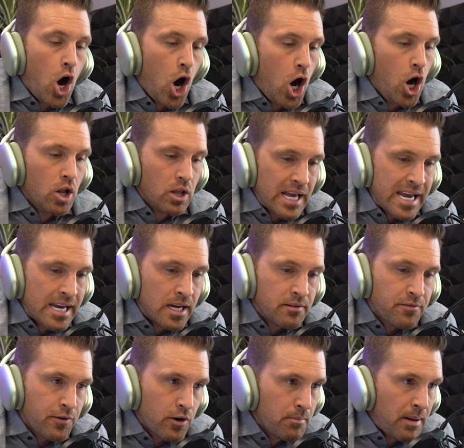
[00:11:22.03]
all
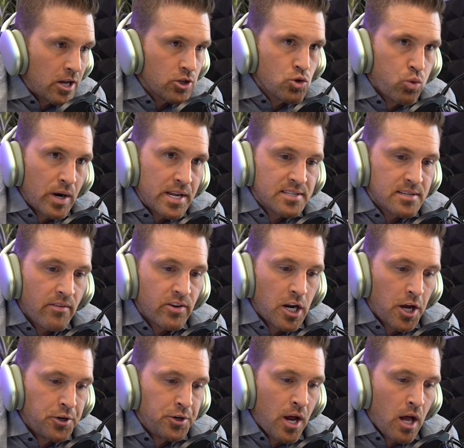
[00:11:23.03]
in for about twenty-seven
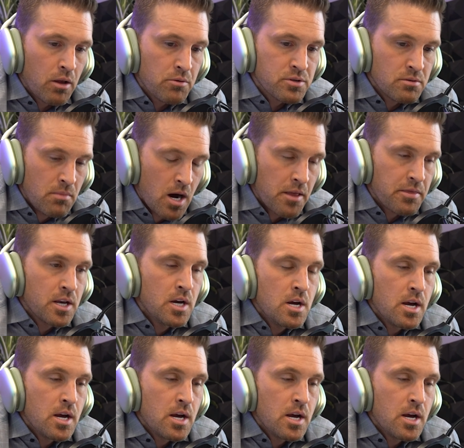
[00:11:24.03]
hundred dollars a month.